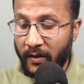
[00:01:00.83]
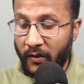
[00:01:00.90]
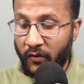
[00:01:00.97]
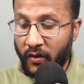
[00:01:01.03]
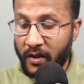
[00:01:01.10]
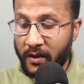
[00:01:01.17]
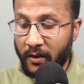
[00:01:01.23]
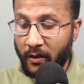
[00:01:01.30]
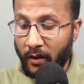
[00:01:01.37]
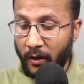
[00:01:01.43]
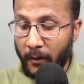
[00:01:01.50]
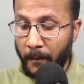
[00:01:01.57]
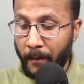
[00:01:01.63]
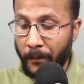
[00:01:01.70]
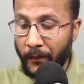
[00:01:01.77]
first
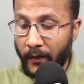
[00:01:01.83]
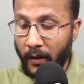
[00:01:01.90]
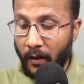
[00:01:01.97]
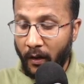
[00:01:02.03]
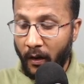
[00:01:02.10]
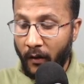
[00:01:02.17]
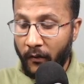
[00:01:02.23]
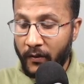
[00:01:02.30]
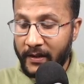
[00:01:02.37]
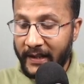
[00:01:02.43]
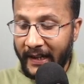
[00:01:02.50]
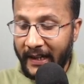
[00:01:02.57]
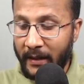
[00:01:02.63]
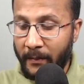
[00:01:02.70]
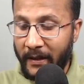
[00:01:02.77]
column of
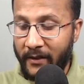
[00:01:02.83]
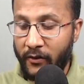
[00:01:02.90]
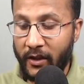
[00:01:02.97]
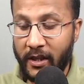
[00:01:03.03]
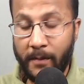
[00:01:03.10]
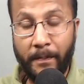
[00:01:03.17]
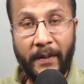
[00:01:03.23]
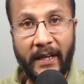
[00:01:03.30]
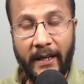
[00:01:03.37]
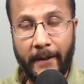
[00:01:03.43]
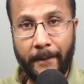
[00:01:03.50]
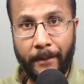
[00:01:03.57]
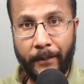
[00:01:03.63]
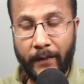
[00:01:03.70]
second matrix B.